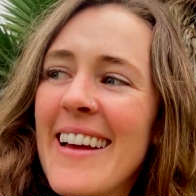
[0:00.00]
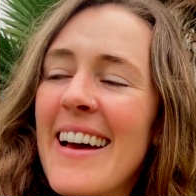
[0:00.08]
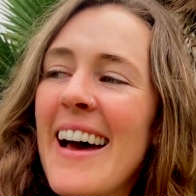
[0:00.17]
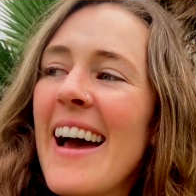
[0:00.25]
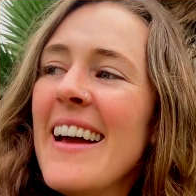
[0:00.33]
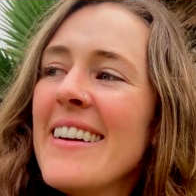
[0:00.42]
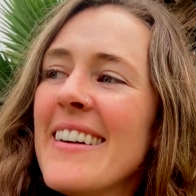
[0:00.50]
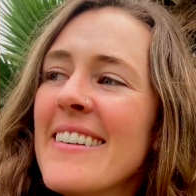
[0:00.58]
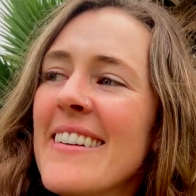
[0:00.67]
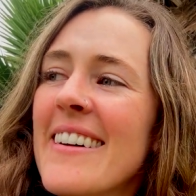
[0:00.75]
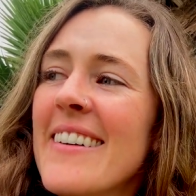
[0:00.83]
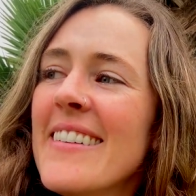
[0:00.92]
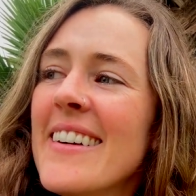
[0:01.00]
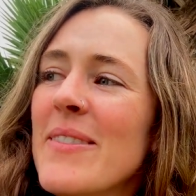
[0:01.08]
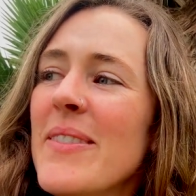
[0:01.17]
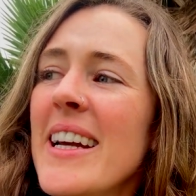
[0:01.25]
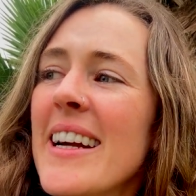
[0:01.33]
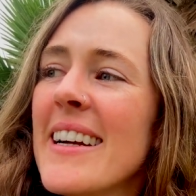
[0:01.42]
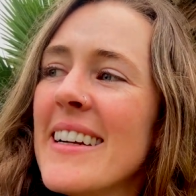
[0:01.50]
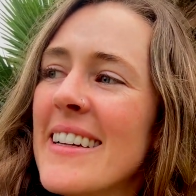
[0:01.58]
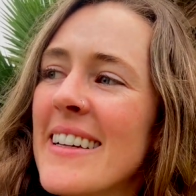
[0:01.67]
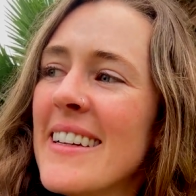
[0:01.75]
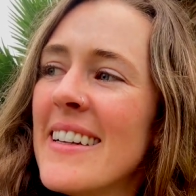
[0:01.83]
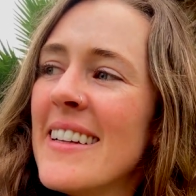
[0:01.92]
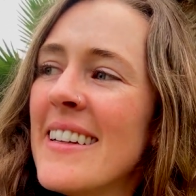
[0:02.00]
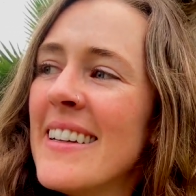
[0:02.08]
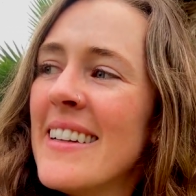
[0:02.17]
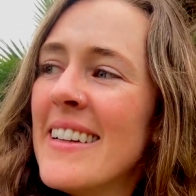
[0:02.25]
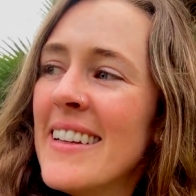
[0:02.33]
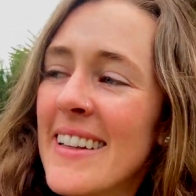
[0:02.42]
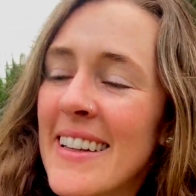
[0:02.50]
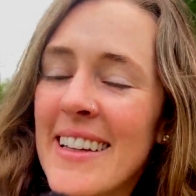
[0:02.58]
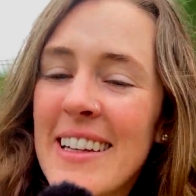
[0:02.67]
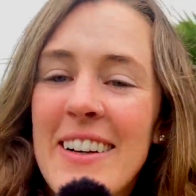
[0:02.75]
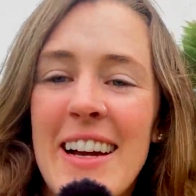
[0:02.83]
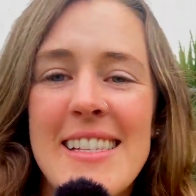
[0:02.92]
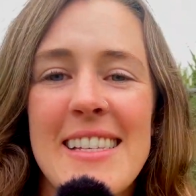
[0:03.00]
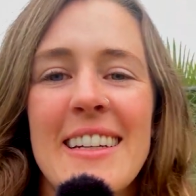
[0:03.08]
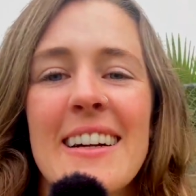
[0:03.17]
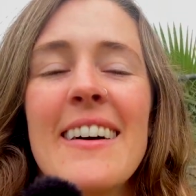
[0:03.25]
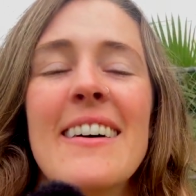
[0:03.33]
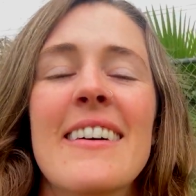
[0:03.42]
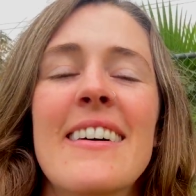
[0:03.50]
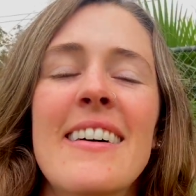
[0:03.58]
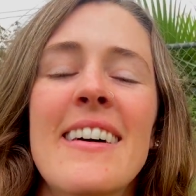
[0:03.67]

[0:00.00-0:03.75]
Hi, girl. Come here. Crazy girl.